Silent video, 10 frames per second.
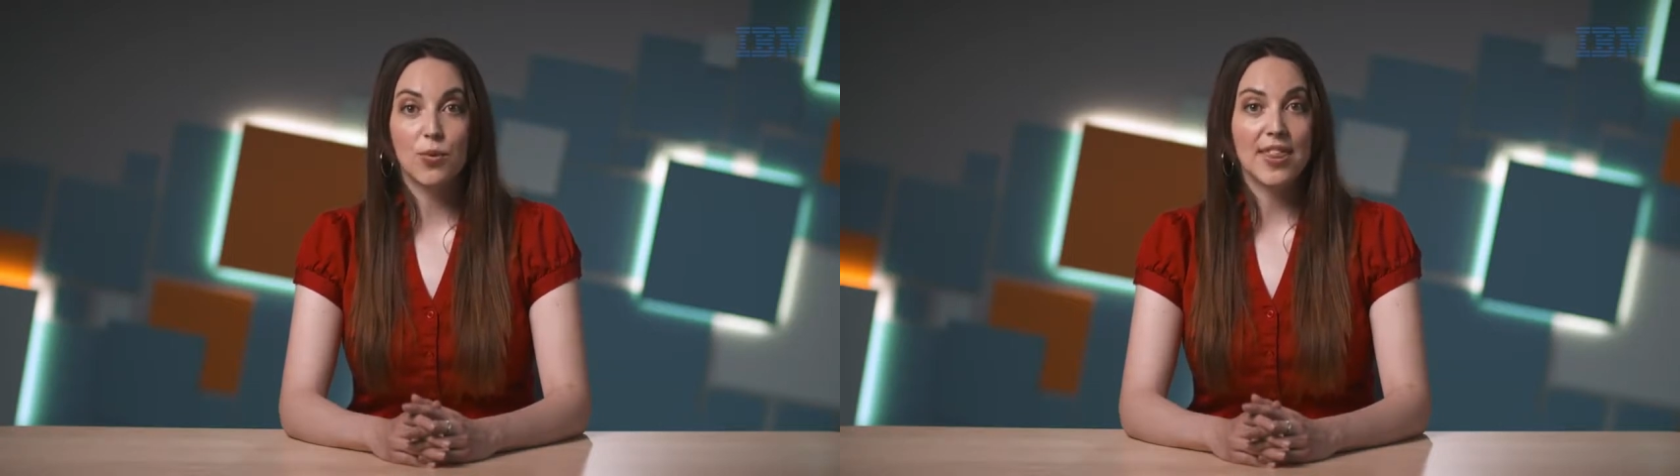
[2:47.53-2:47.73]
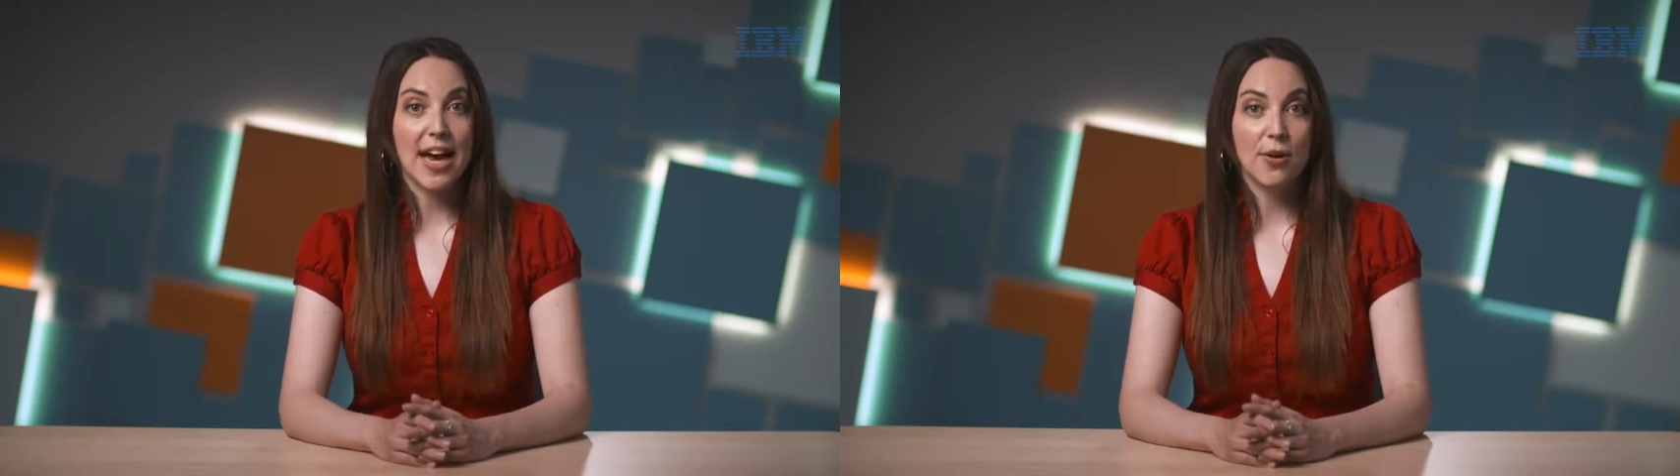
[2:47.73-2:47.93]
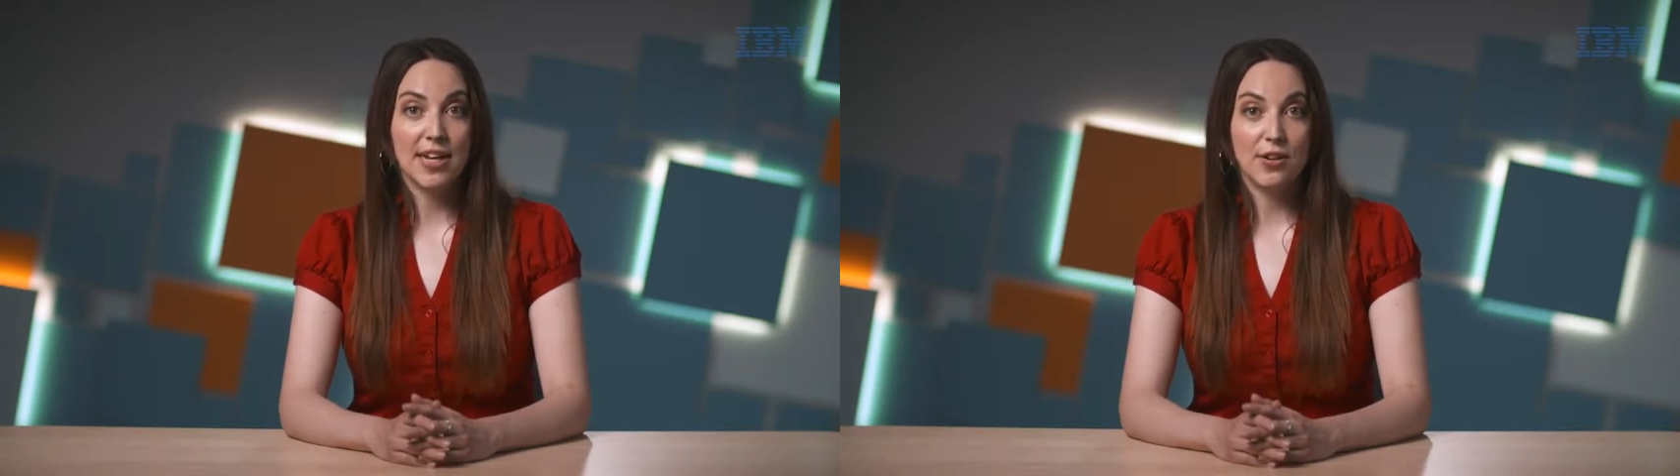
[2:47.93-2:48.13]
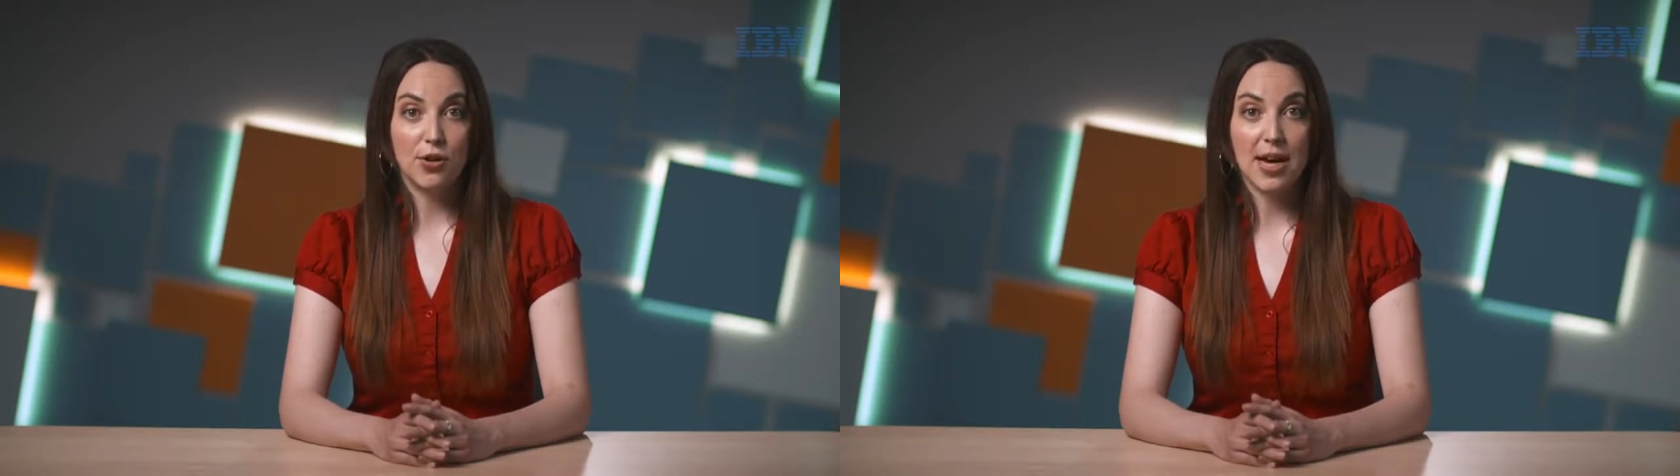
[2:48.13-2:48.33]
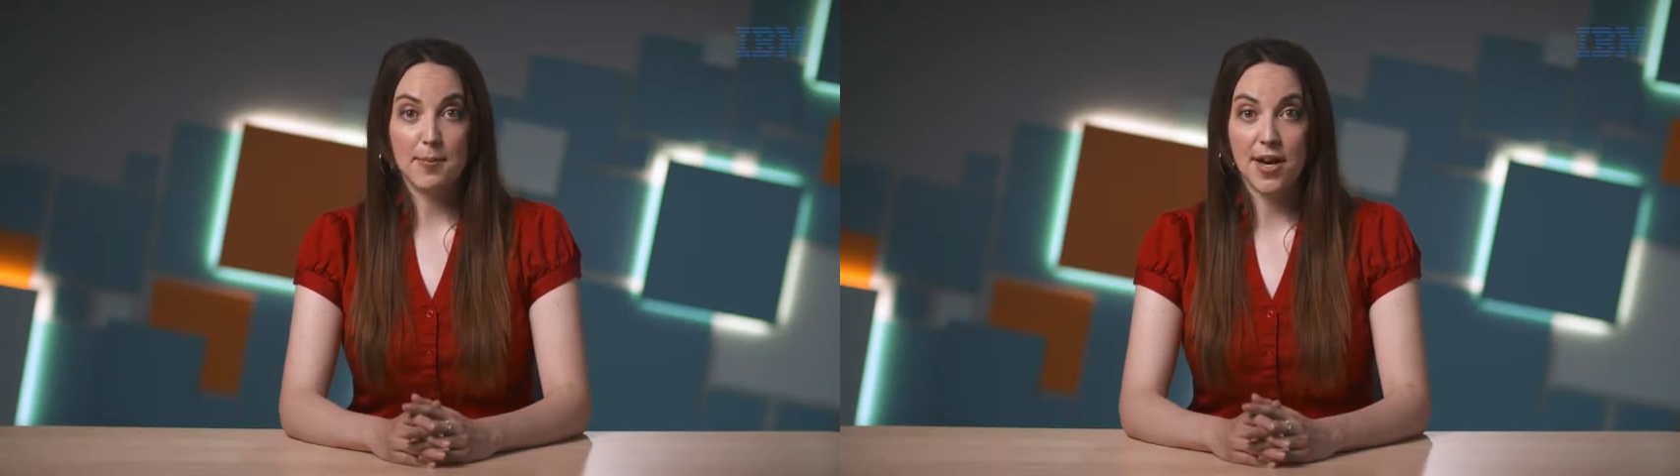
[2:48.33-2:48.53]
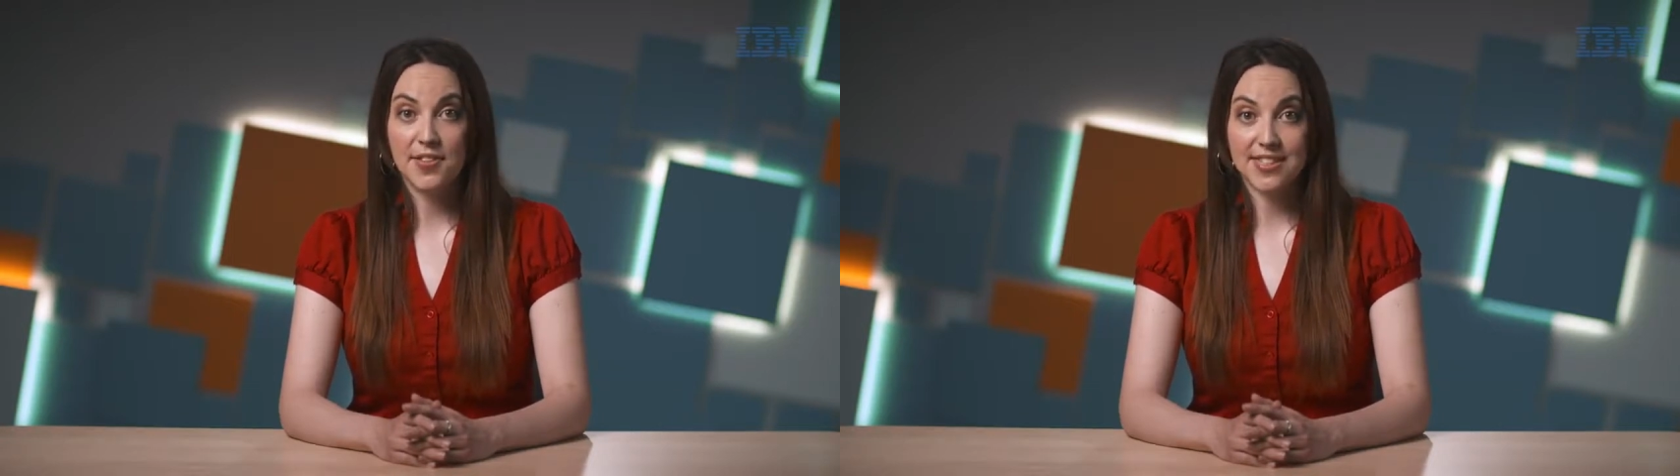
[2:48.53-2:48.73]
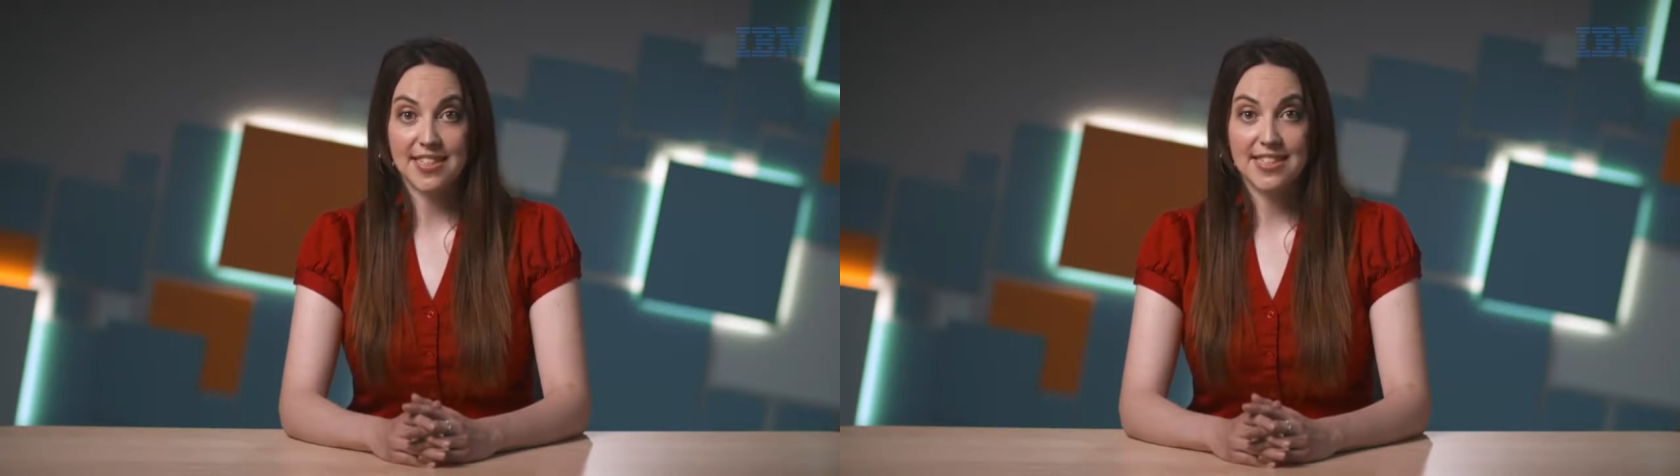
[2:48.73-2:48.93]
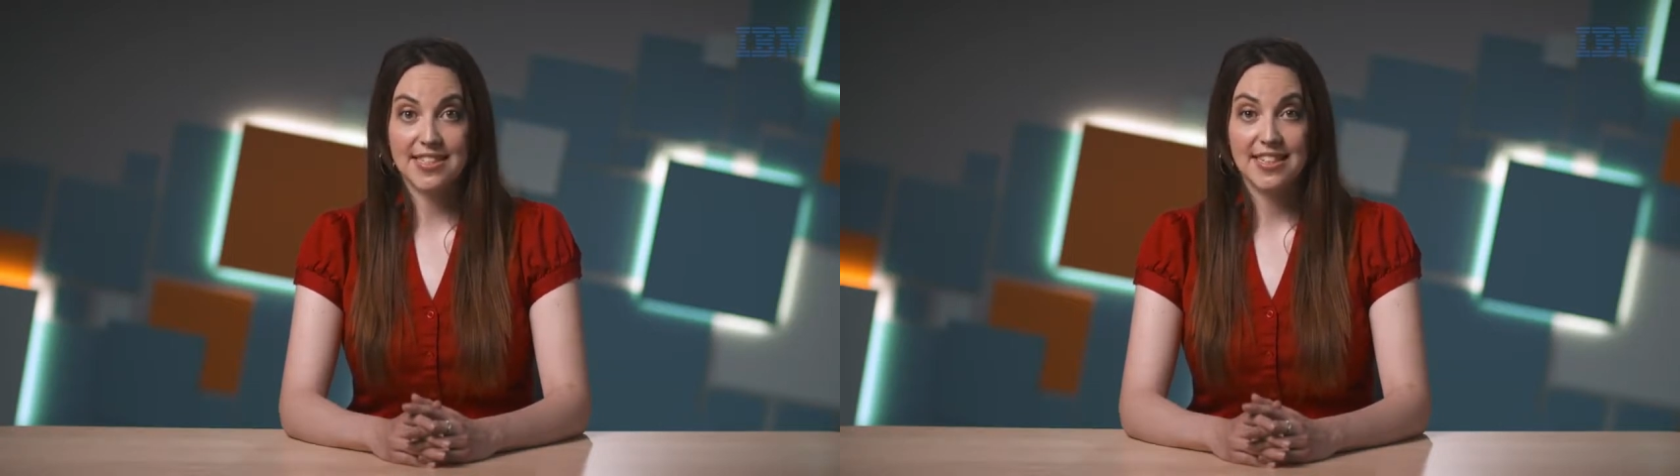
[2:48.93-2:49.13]
without a null
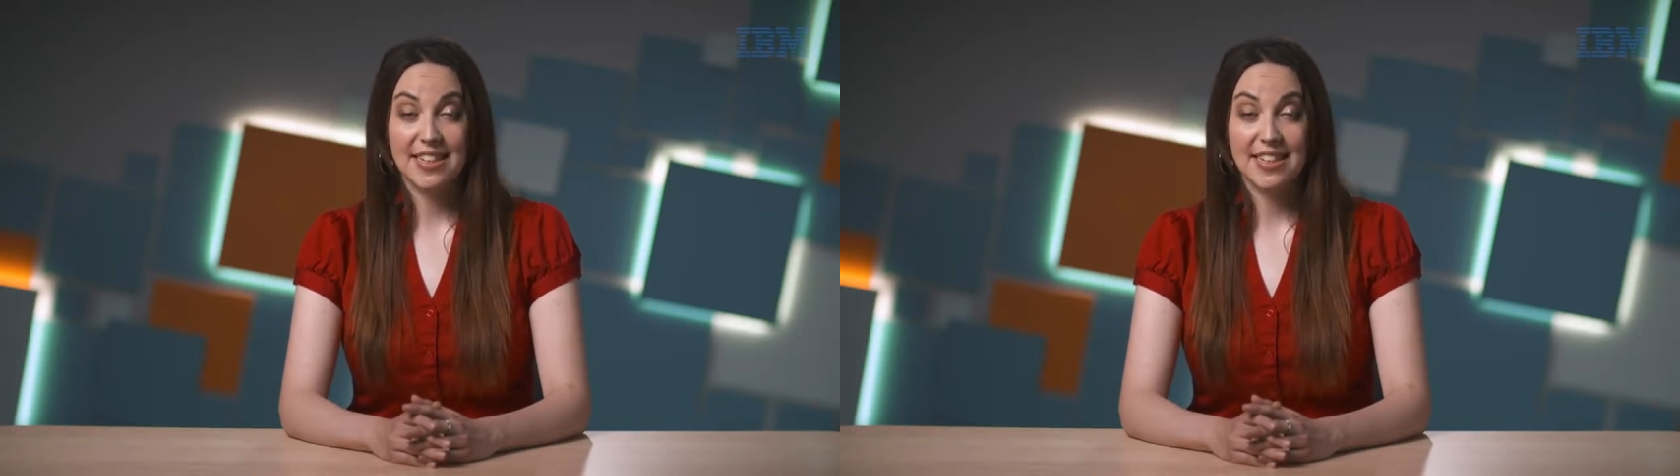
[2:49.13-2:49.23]
hypothesis,